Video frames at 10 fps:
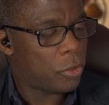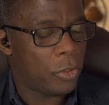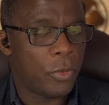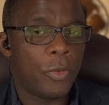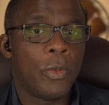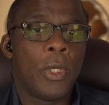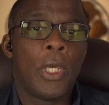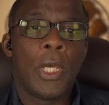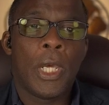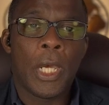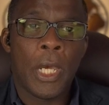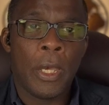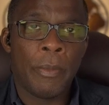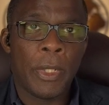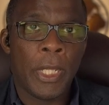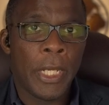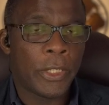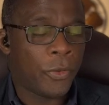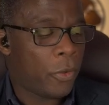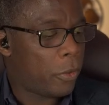do
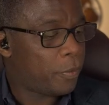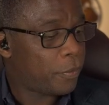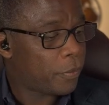later on.